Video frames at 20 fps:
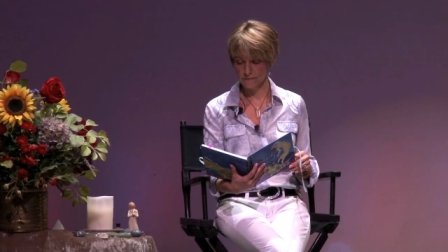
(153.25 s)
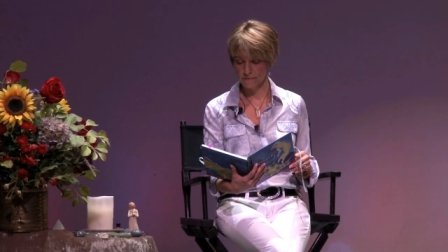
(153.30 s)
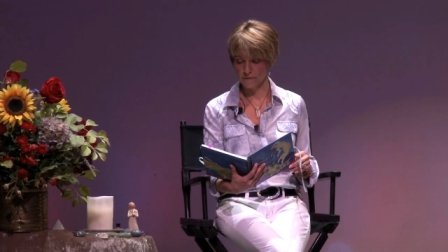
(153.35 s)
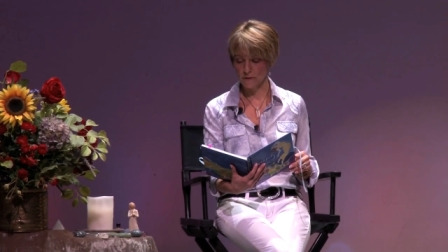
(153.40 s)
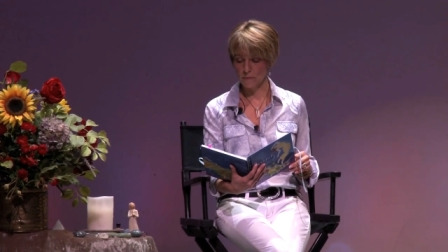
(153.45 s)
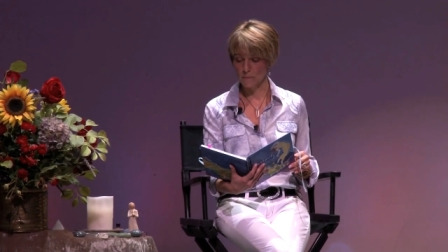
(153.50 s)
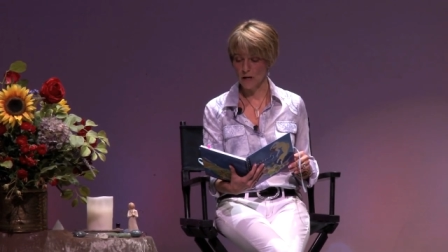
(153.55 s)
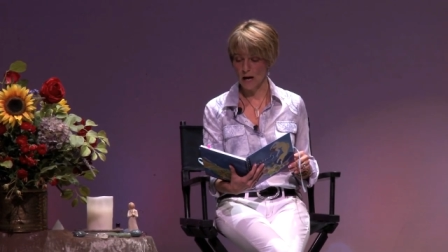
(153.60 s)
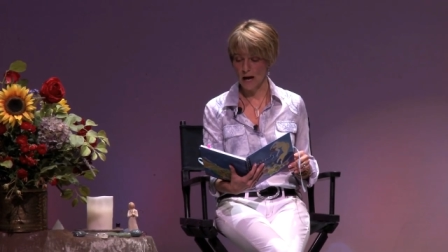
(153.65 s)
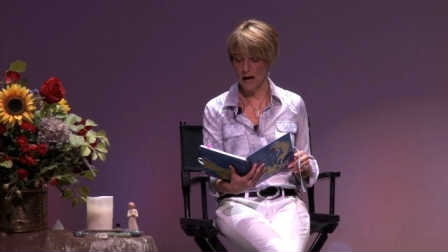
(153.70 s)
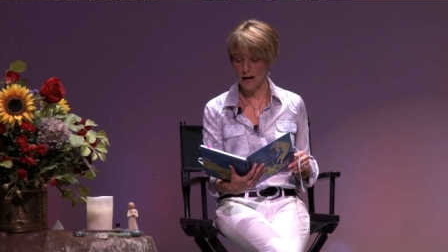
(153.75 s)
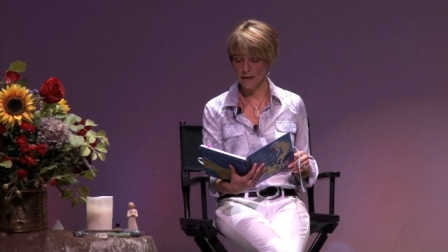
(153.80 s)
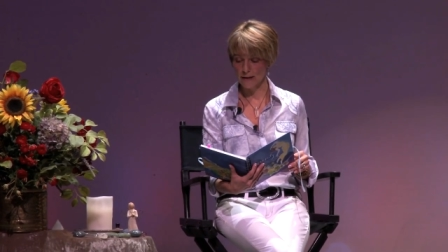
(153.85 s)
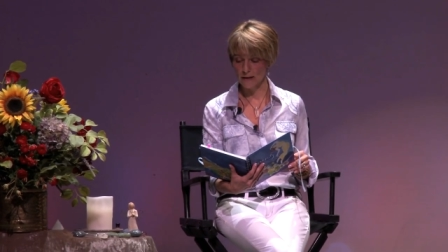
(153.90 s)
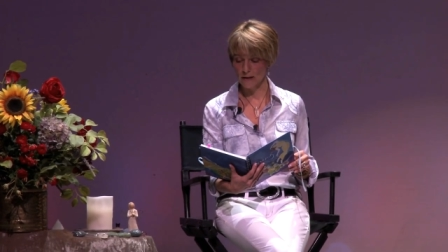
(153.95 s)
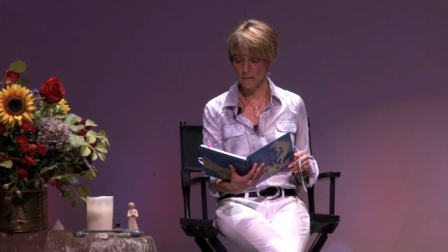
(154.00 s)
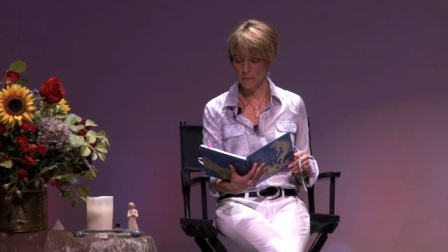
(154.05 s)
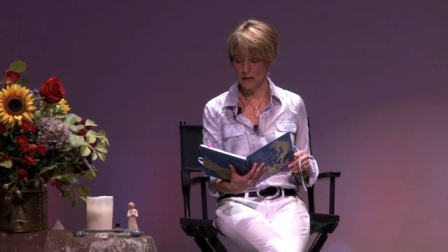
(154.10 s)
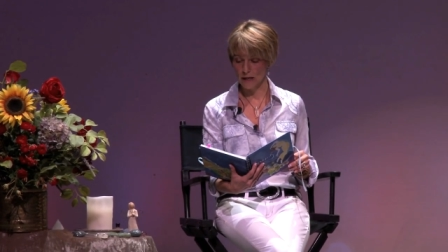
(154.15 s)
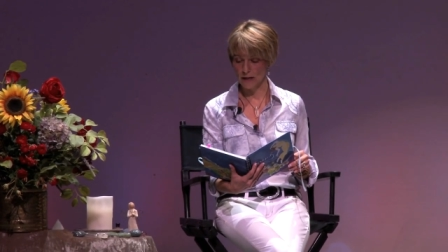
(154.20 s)
From
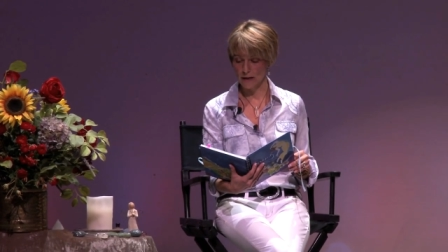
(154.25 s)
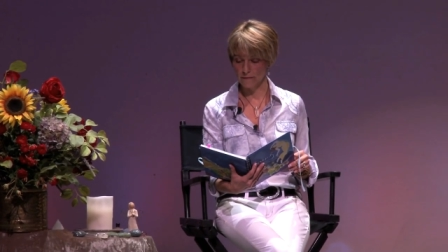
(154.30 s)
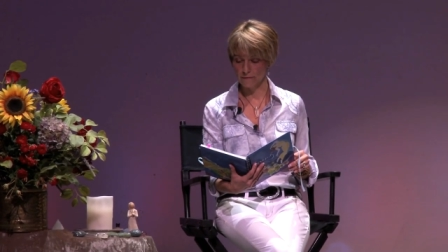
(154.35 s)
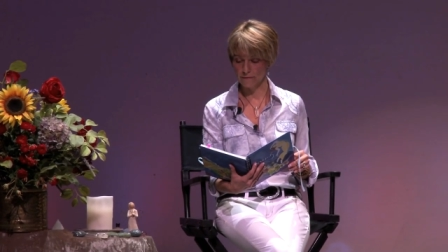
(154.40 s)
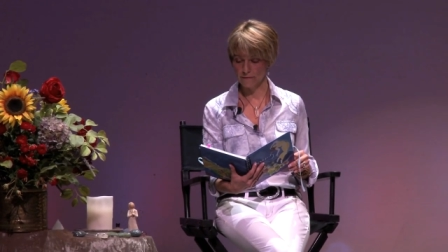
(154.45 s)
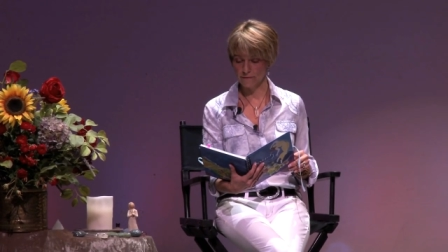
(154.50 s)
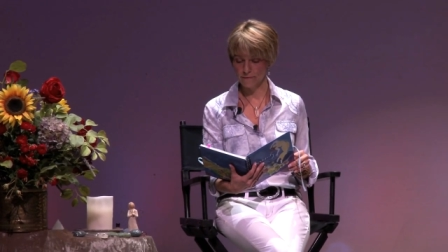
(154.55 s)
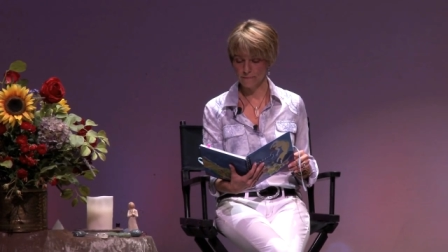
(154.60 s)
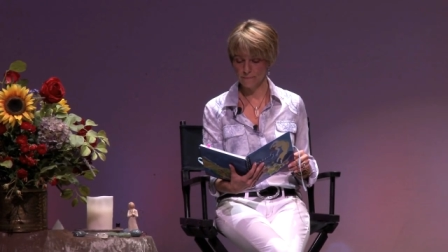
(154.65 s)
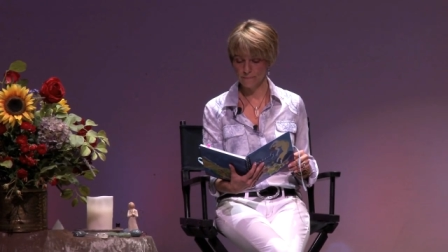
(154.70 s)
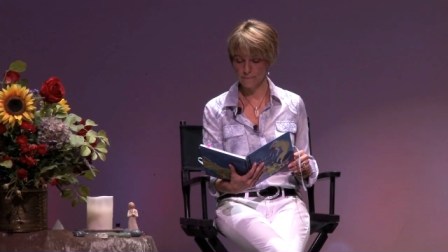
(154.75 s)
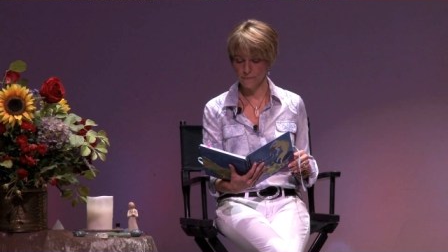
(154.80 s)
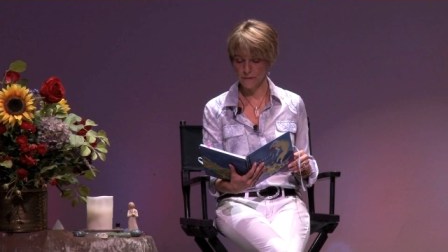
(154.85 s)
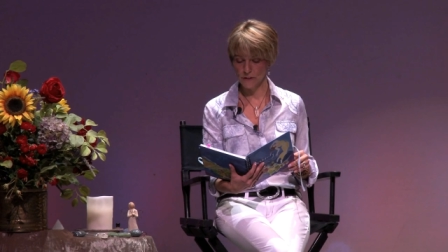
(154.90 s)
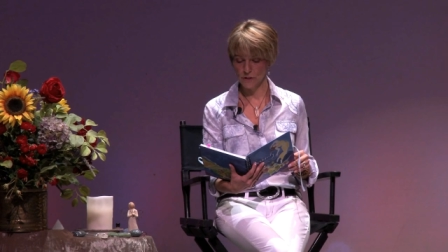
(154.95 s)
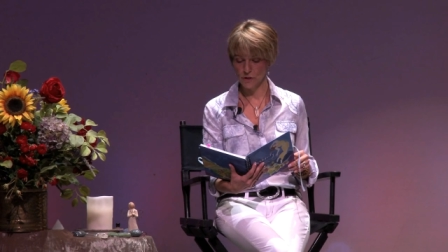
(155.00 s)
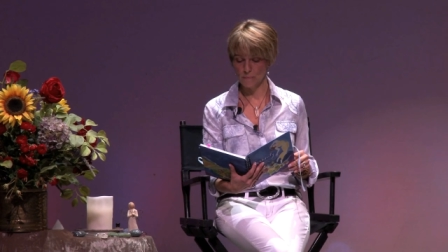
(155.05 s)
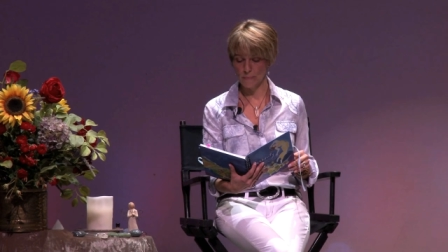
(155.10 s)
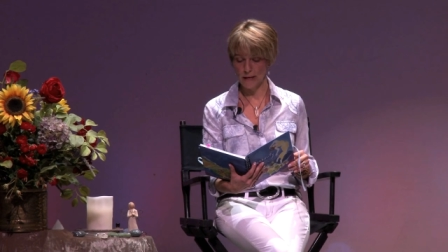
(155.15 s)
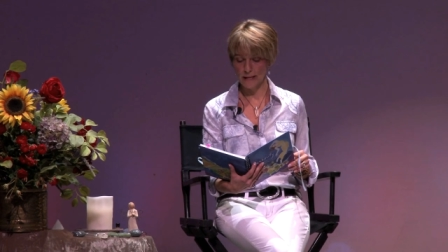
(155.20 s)
God above,
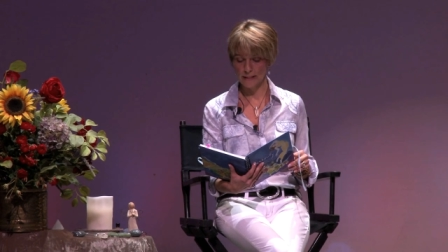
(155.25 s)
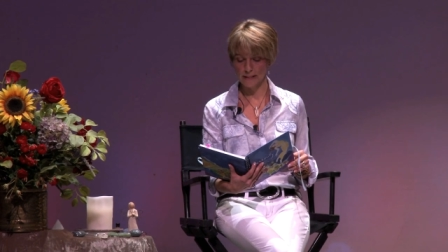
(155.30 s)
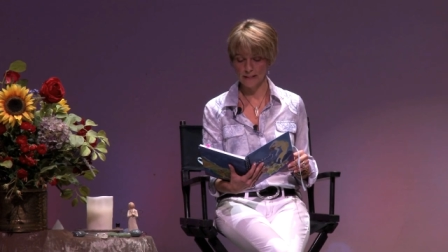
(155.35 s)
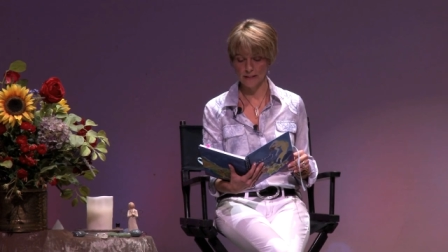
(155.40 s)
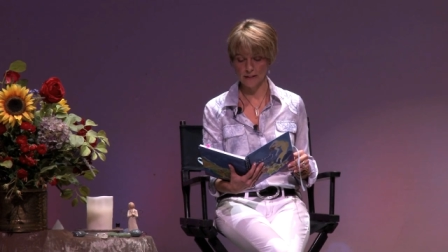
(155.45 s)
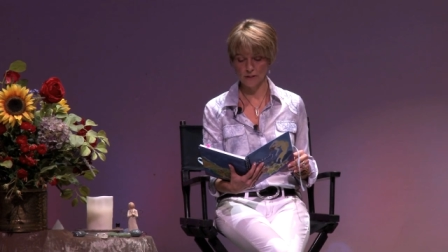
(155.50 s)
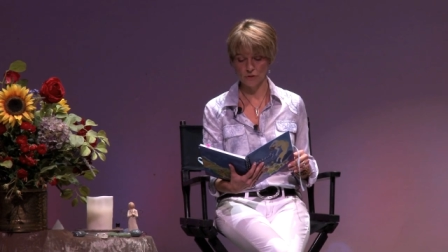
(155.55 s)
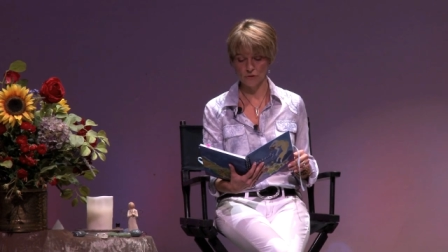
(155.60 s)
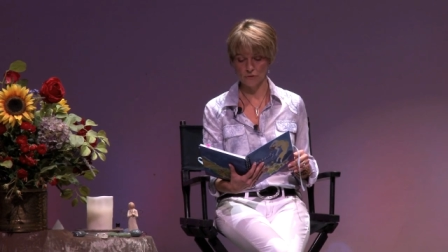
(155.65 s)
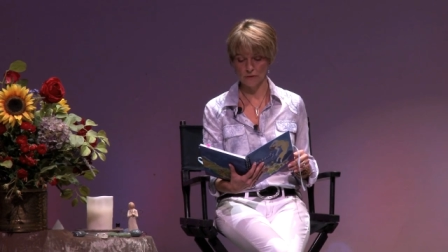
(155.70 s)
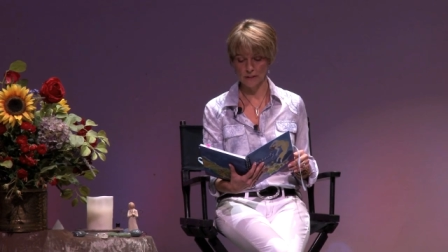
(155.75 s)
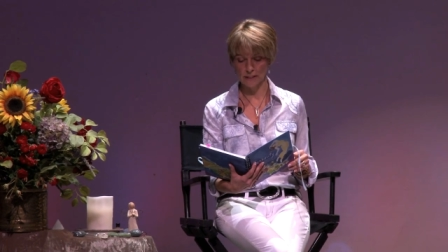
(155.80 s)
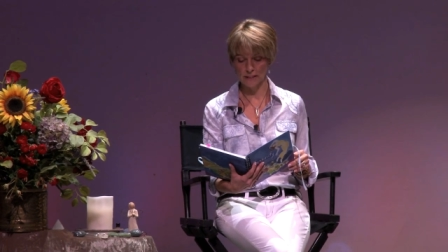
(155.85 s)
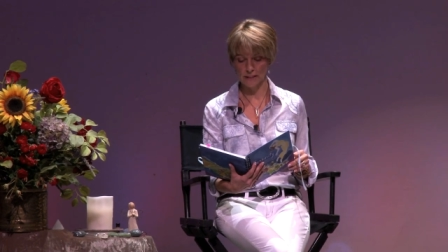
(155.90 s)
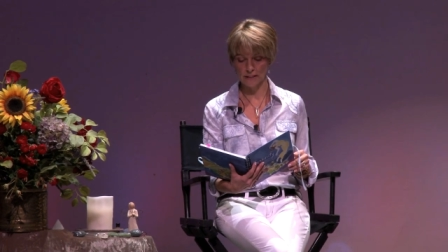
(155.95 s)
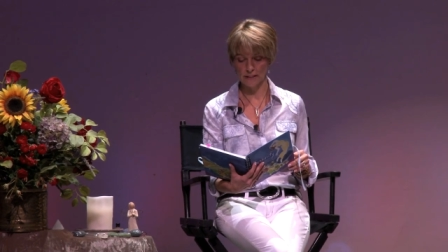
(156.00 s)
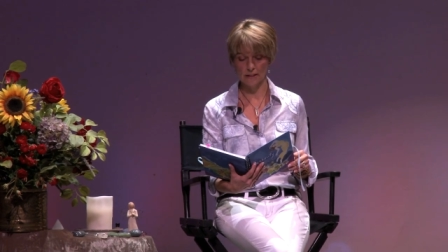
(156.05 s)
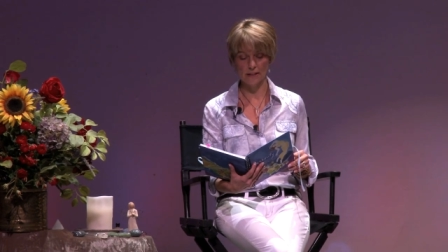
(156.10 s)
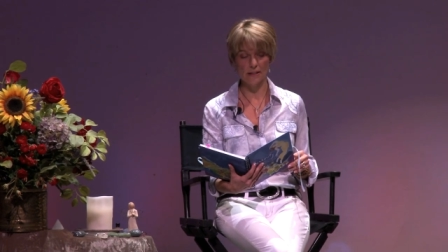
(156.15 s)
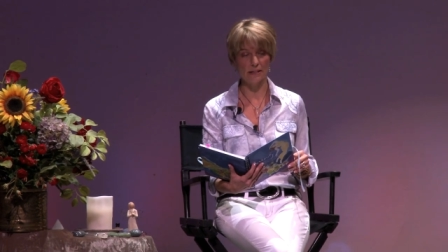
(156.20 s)
your best
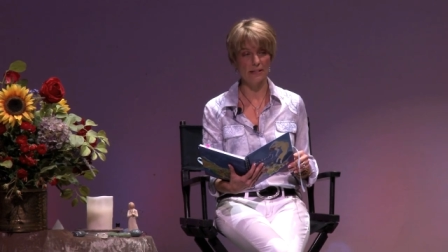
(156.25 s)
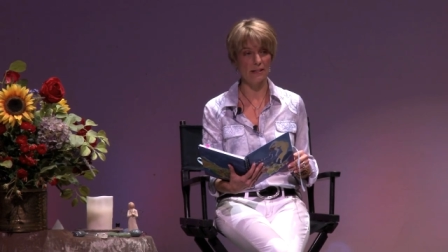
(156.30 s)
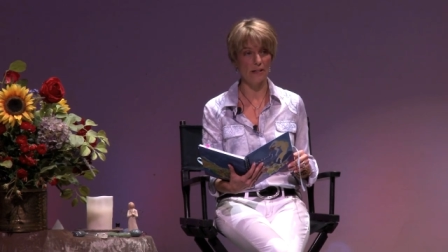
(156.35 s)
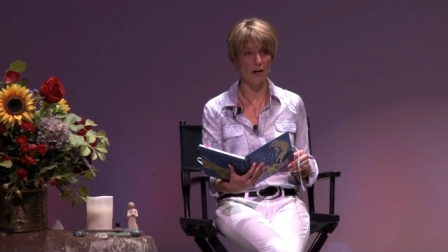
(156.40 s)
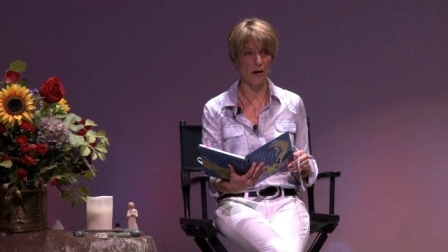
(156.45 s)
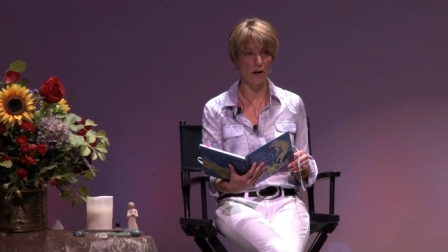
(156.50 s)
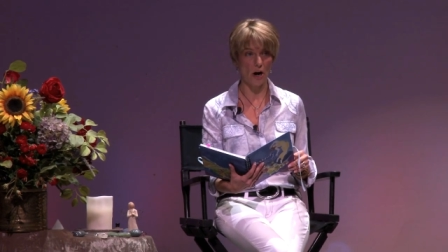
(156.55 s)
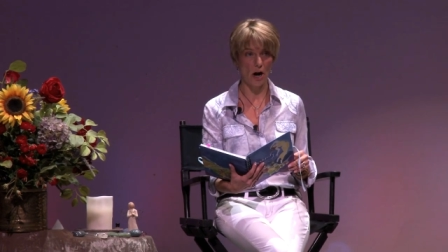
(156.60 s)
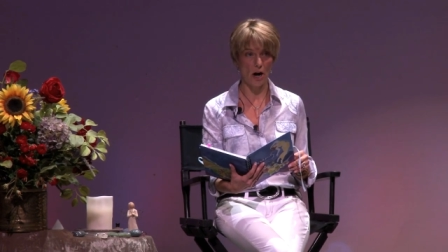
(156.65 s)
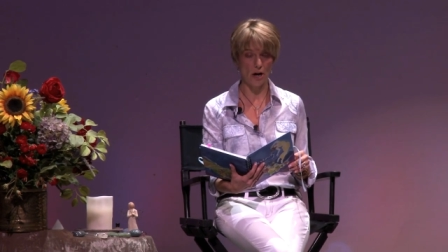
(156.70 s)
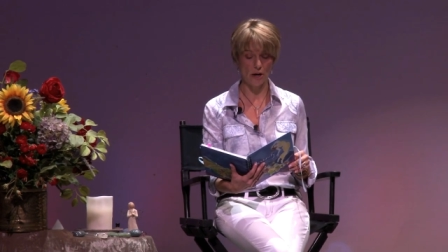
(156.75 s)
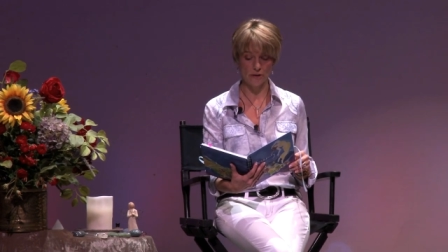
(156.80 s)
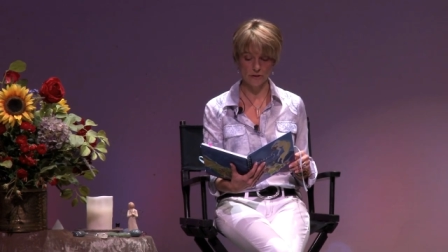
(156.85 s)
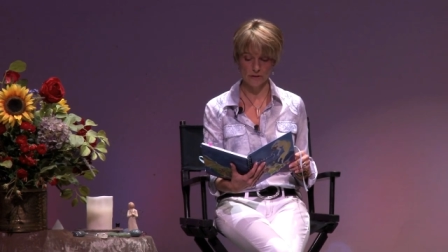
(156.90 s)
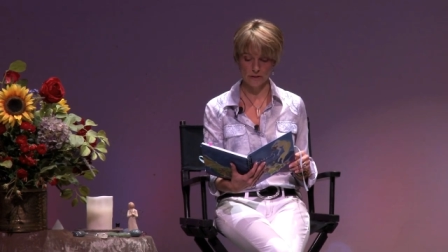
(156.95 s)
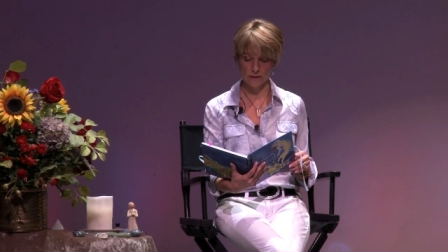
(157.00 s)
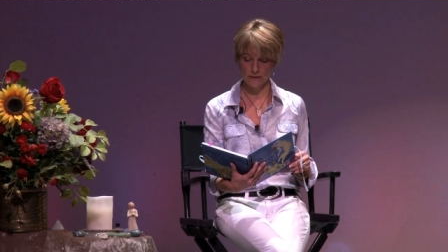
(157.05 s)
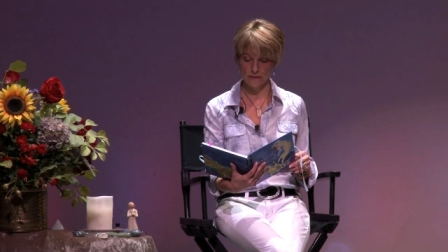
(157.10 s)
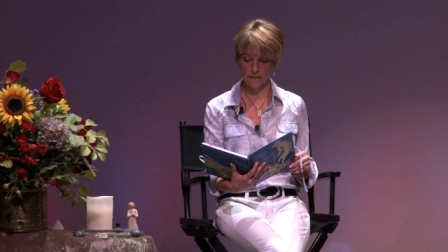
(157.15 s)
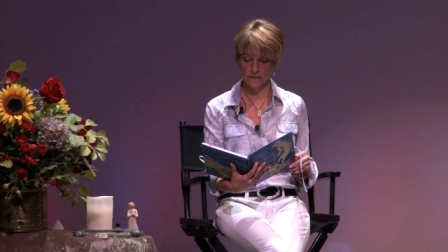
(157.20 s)
interest is in our
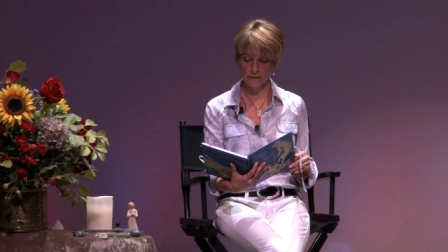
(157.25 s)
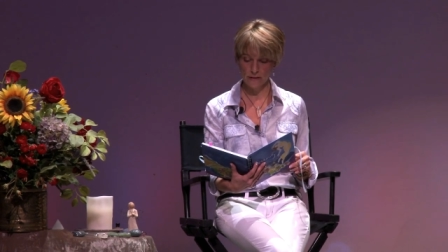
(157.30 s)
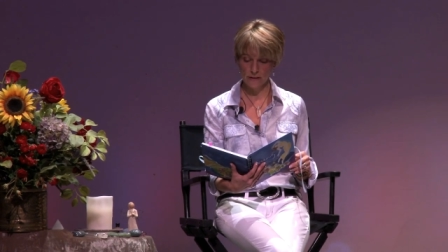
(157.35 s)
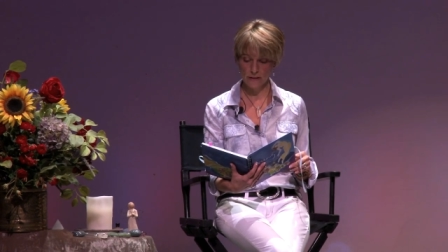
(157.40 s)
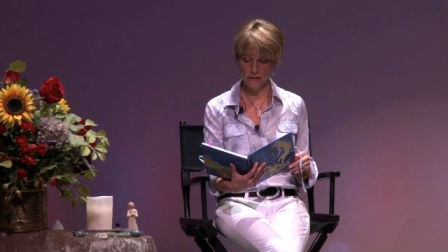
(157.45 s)
hearts.